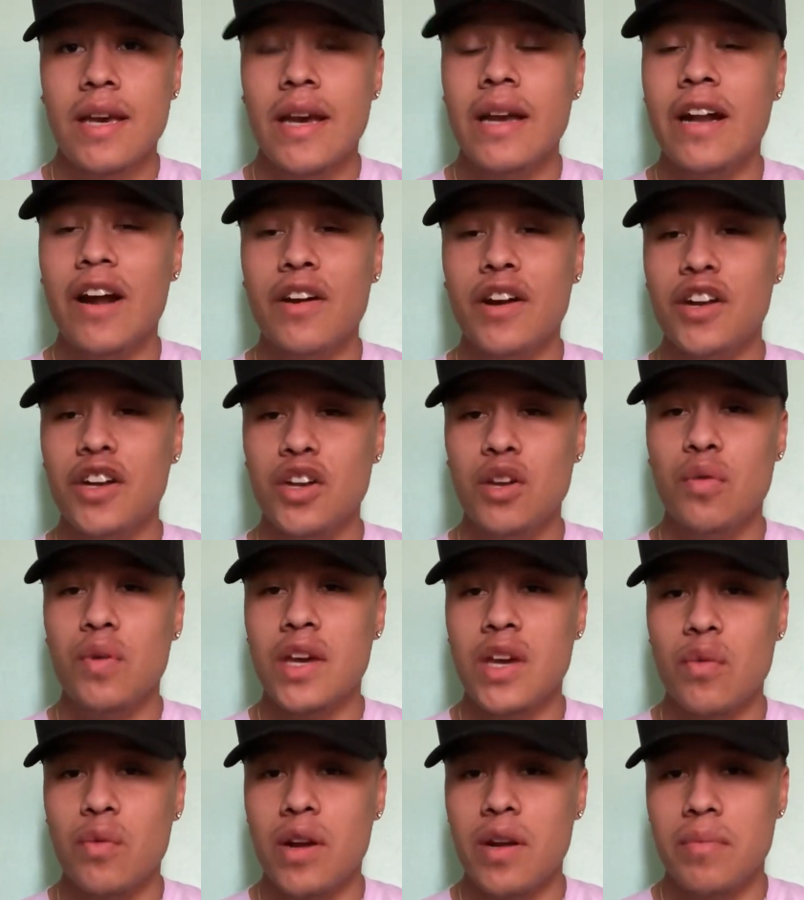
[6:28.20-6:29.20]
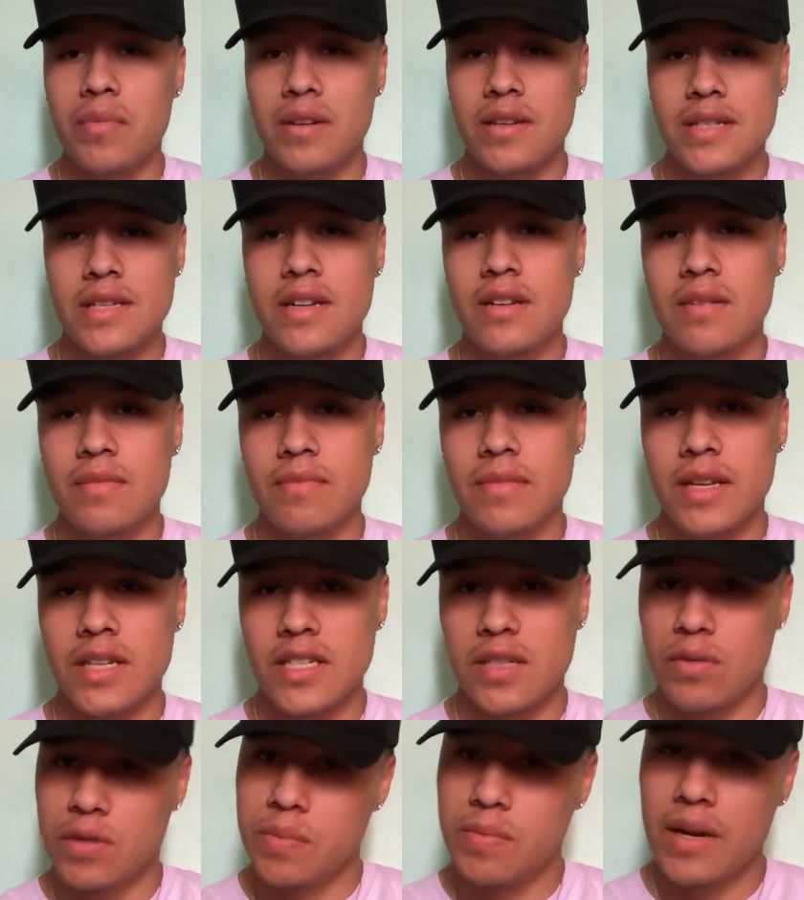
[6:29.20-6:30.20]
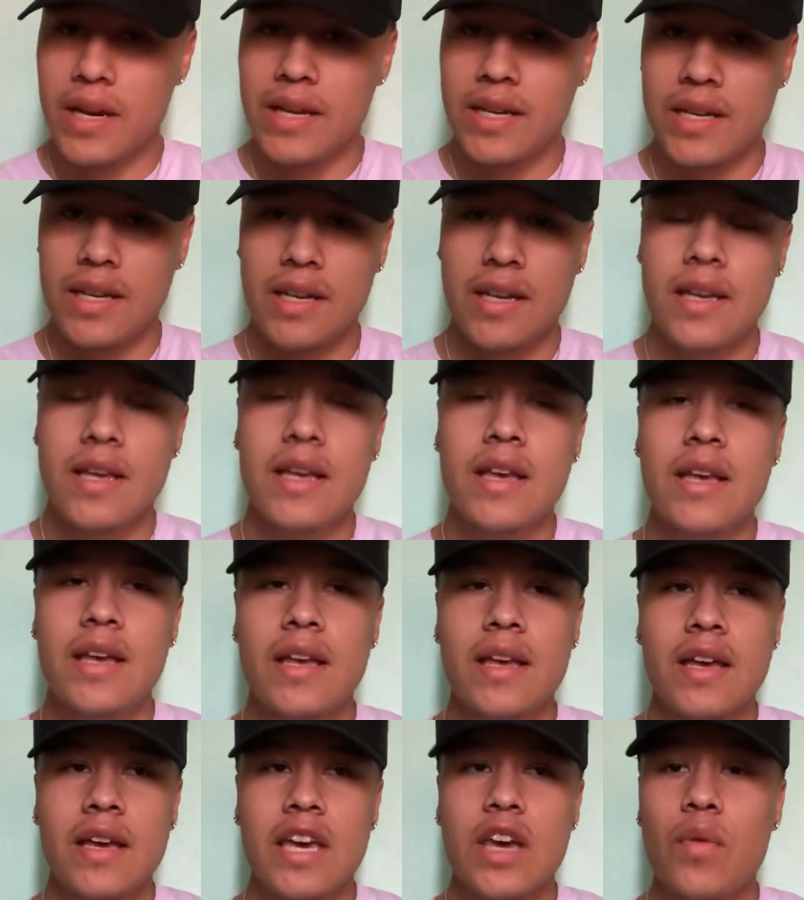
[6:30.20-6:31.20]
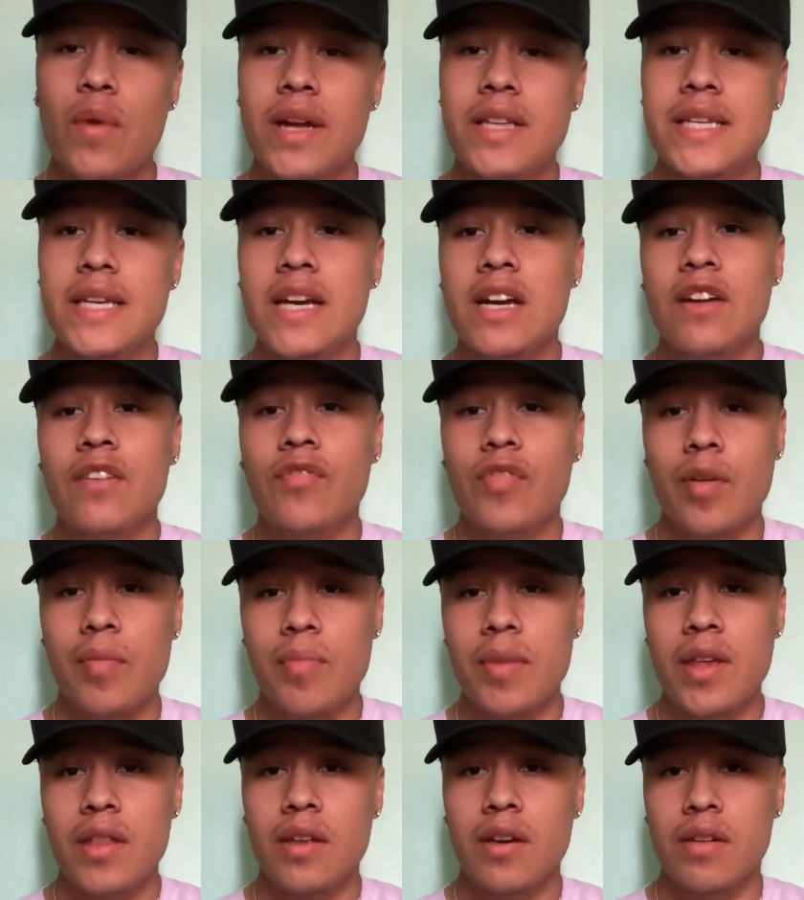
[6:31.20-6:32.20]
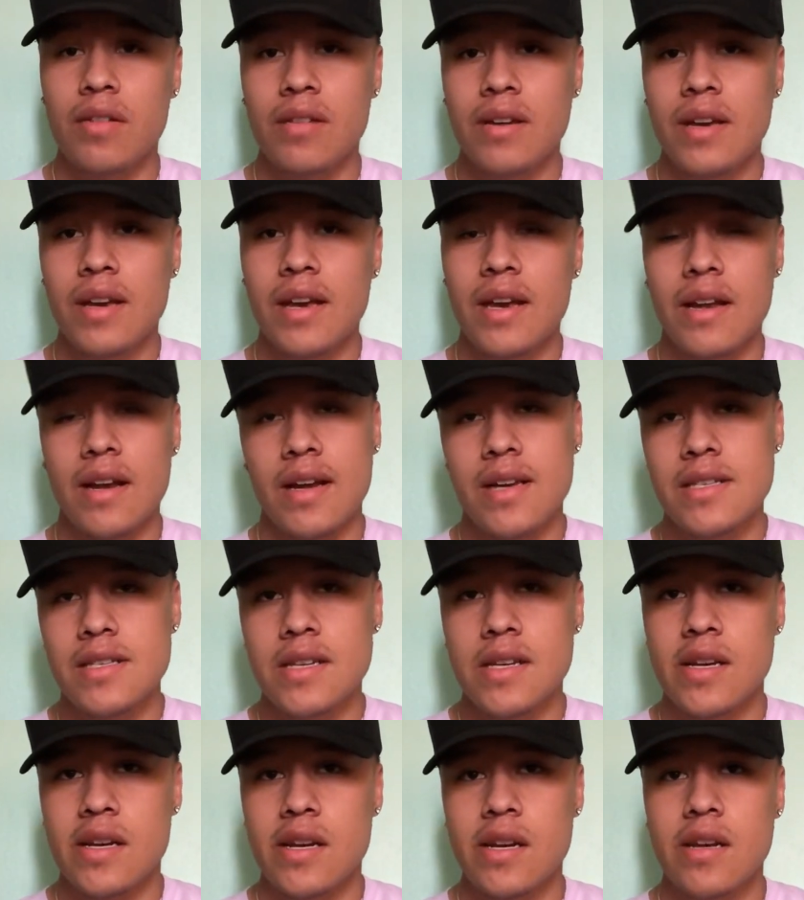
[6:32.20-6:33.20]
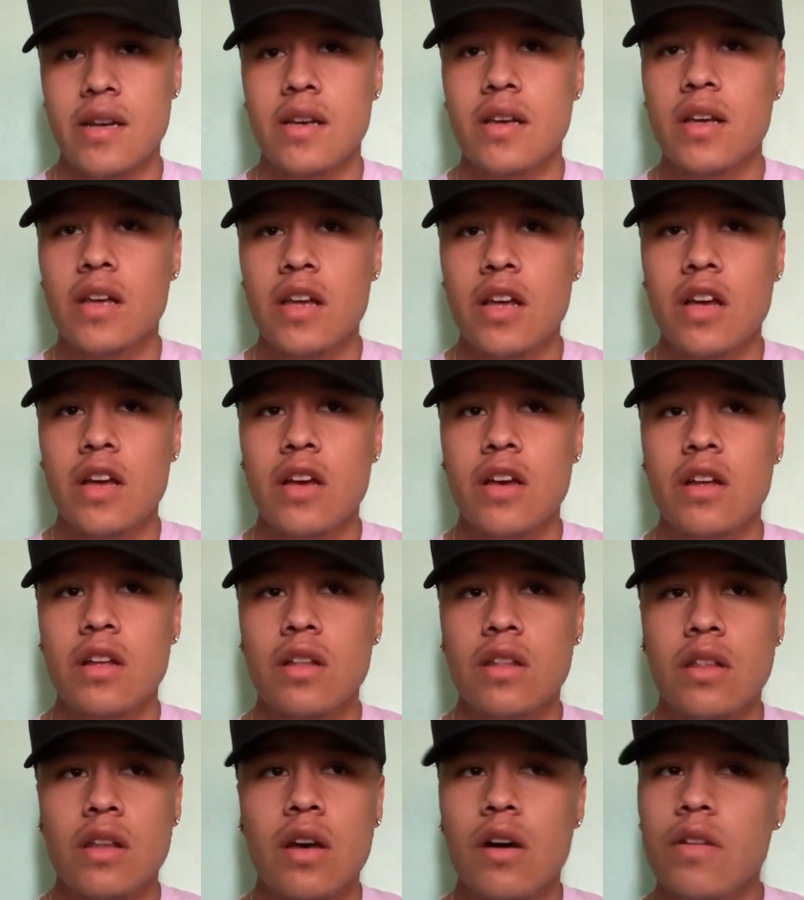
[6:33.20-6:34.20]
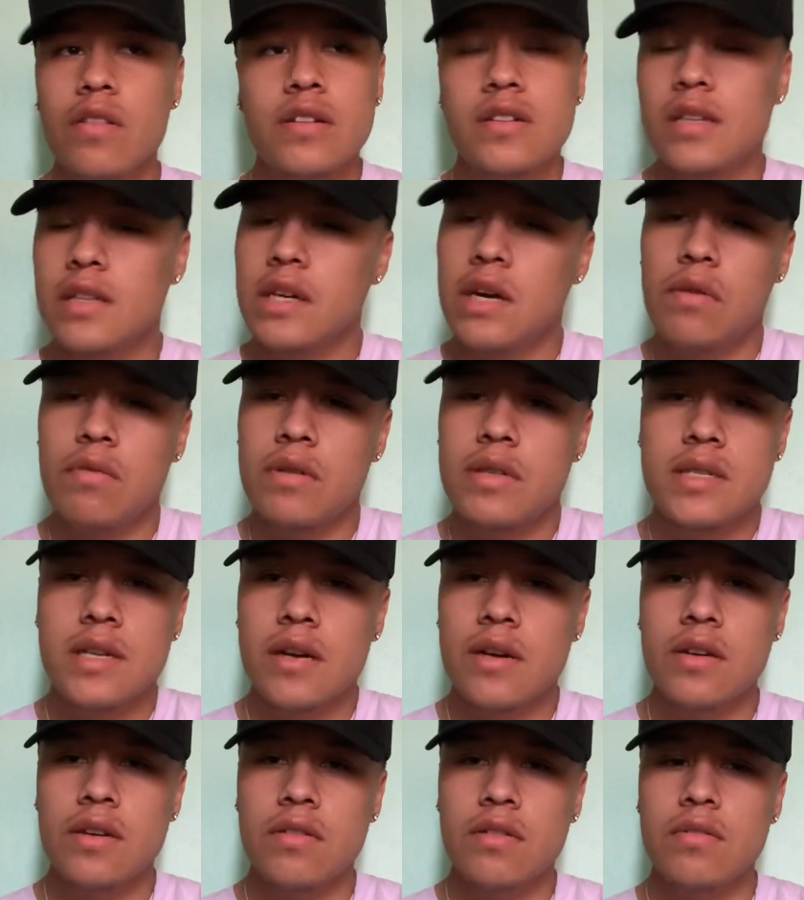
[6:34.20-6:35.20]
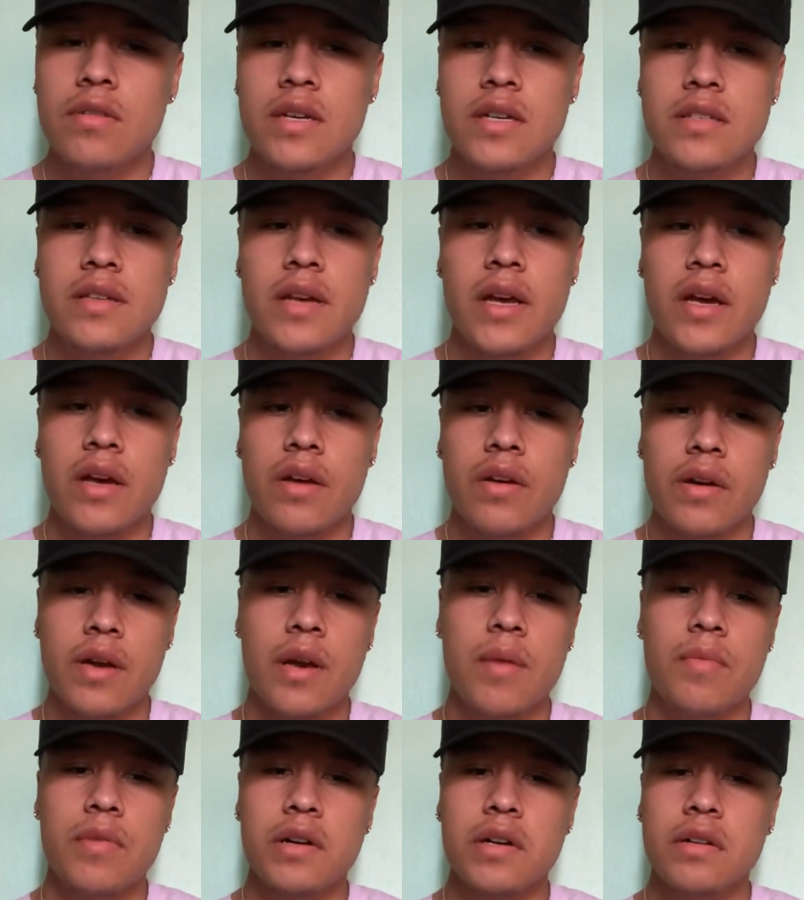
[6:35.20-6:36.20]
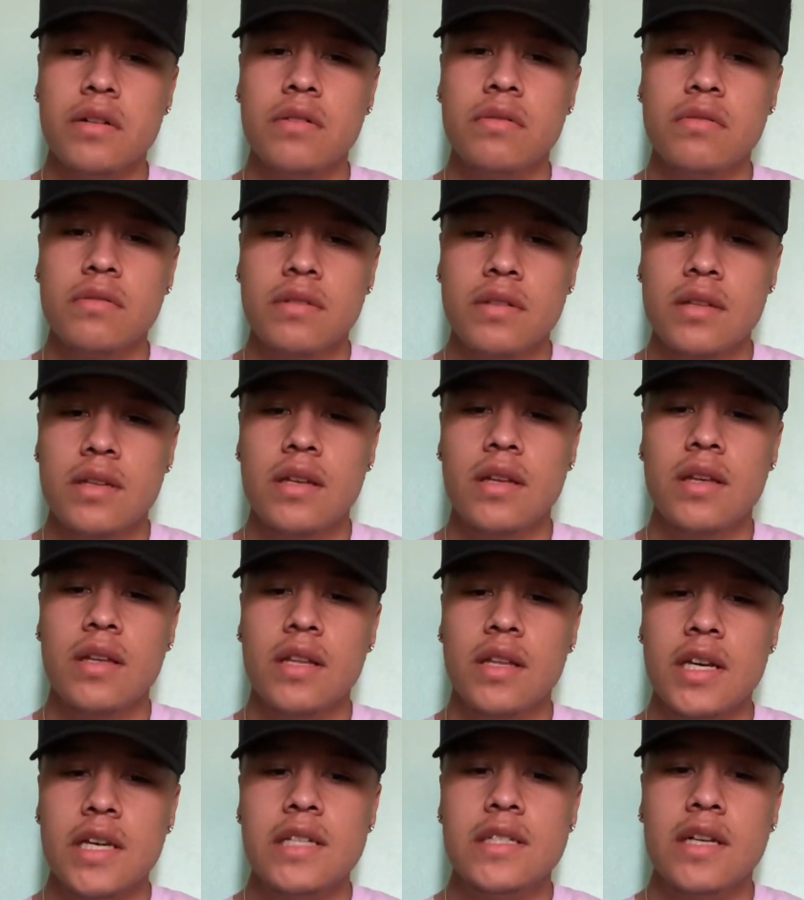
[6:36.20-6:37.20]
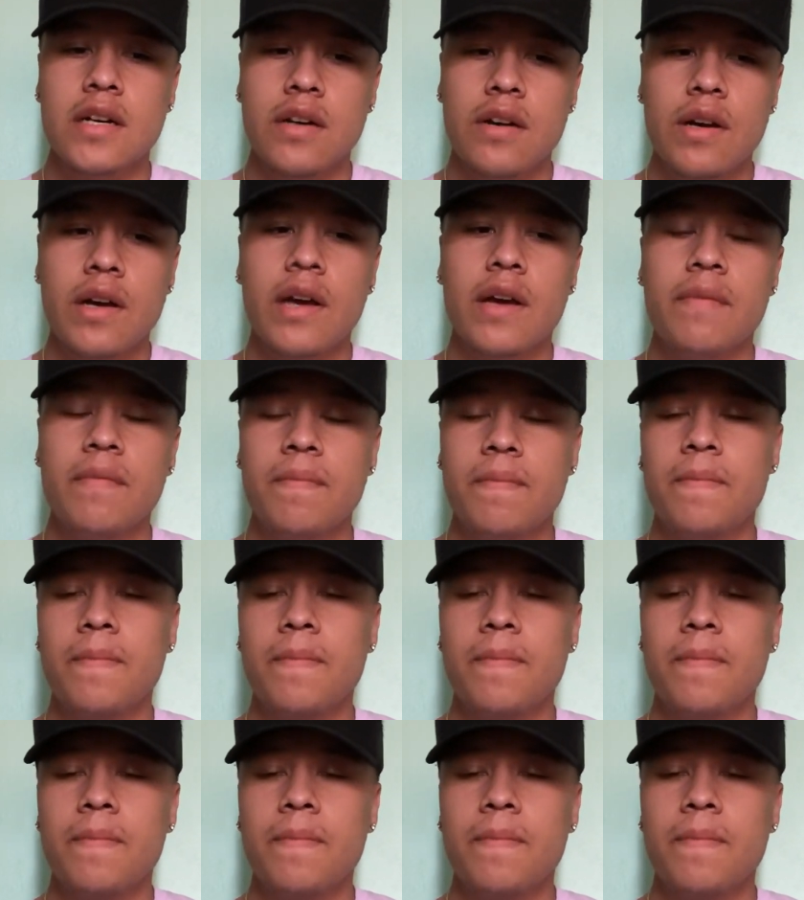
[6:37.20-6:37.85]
And I already knew what he wanted me to tell him, that she was pregnant. He wanted to hear it from me though. And I said, no, there's nothing I want to tell you. He's like, okay, Marco. He's like, okay.